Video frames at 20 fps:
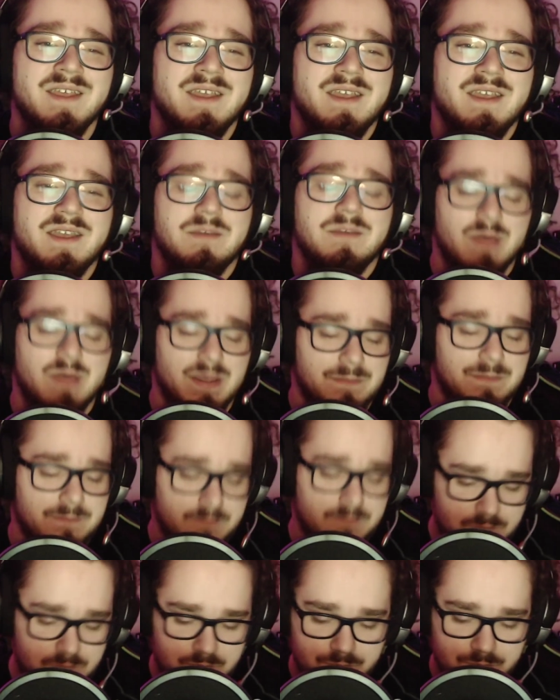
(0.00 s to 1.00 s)
But
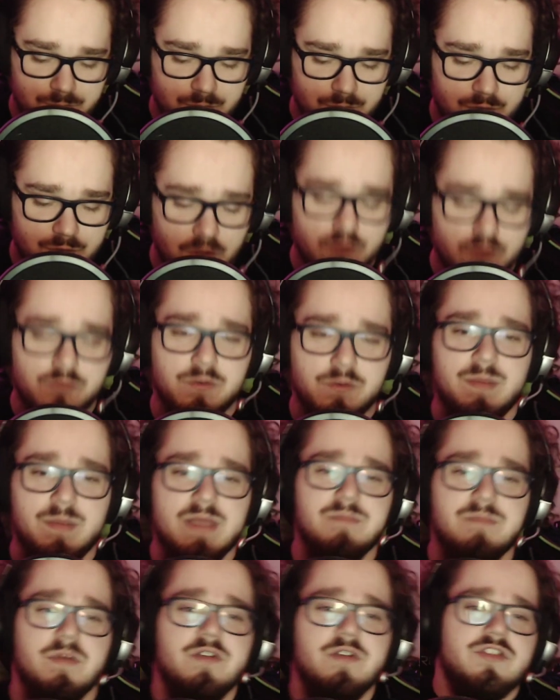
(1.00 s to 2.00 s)
those were the big
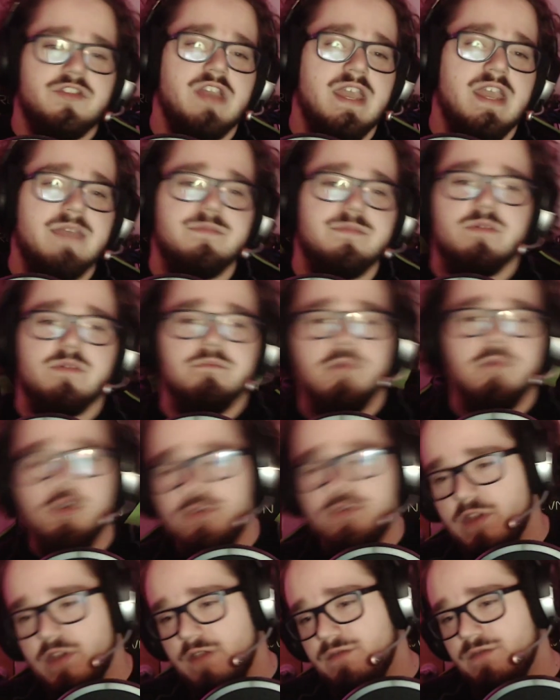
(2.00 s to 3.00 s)
March games.
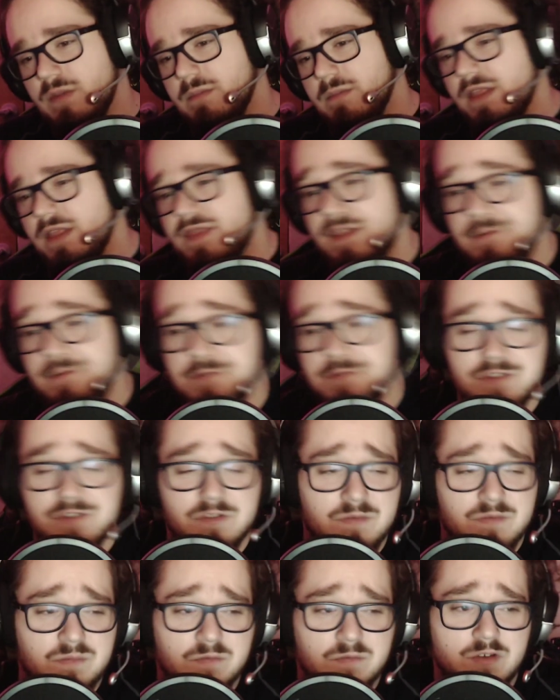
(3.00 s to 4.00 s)
Most of the month, it was
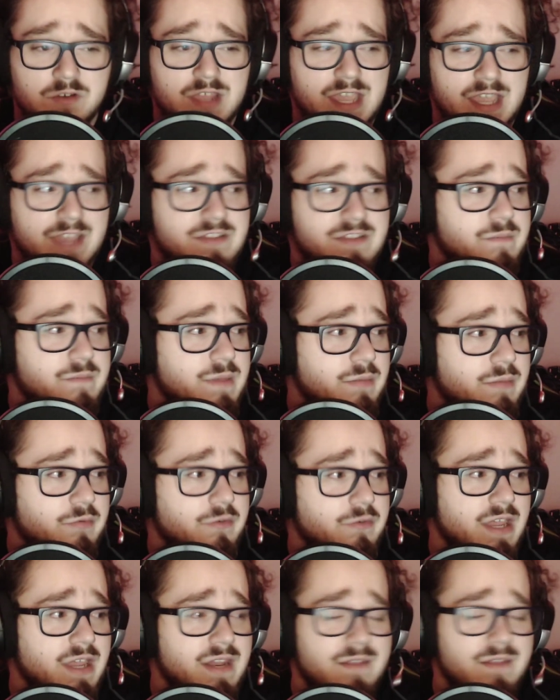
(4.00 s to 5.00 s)
just sort of catch up. People were
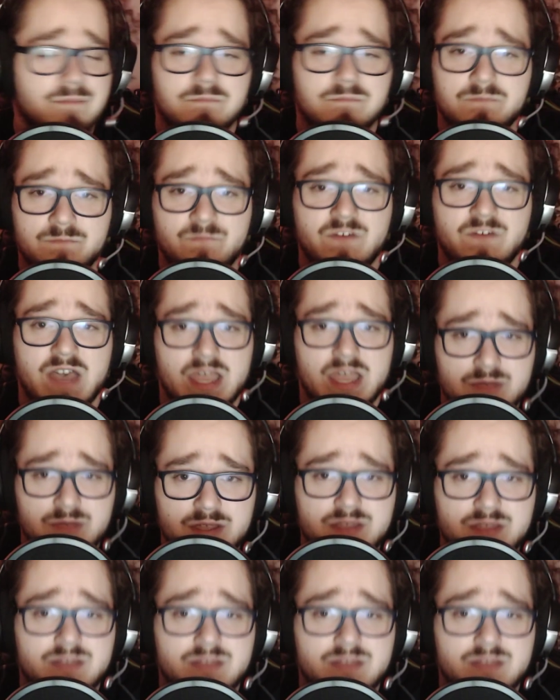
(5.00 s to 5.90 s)
kind of vibing,